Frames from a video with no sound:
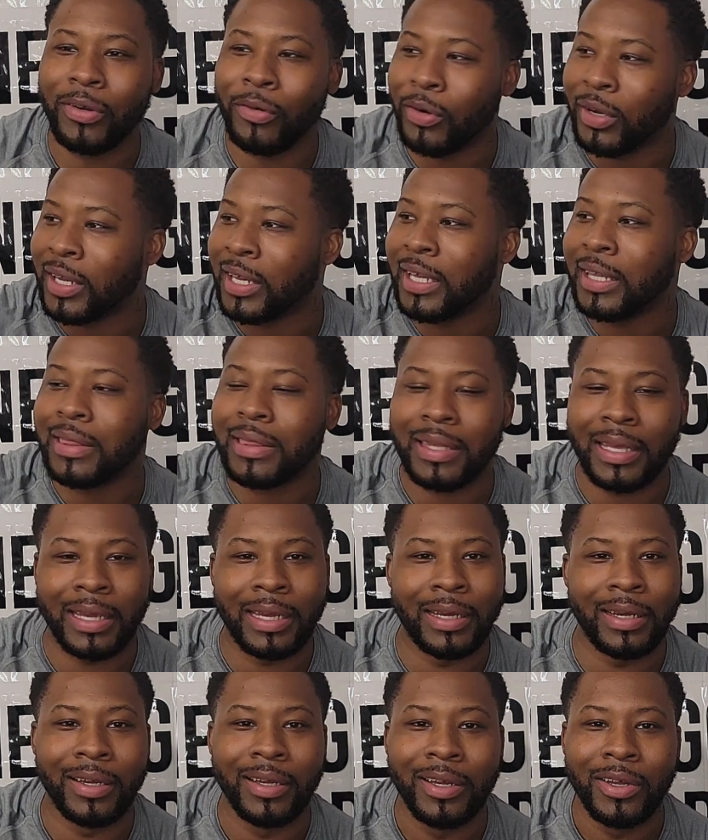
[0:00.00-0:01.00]
Or get
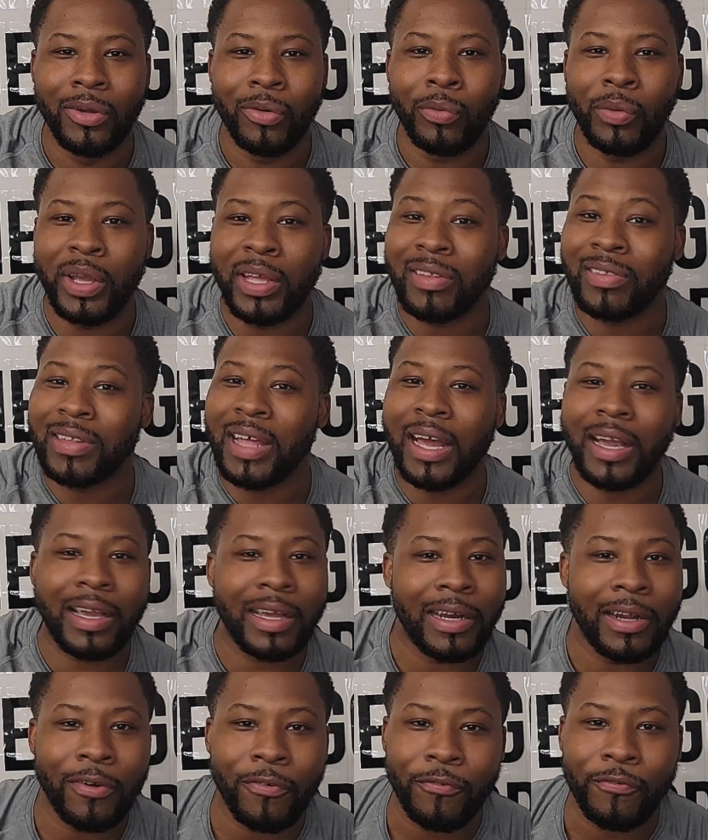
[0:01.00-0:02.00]
there where it's not
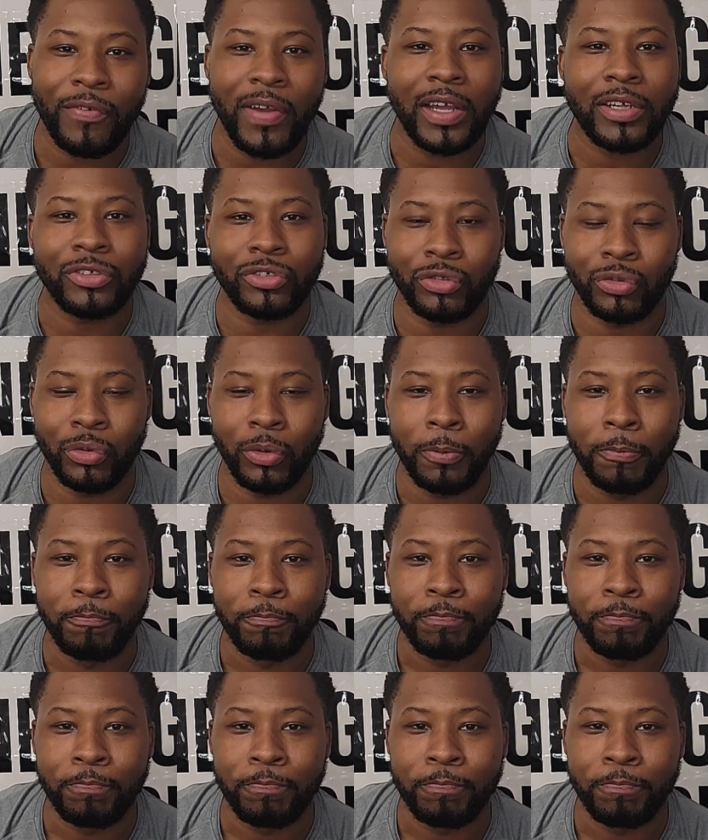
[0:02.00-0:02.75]
going to affect you.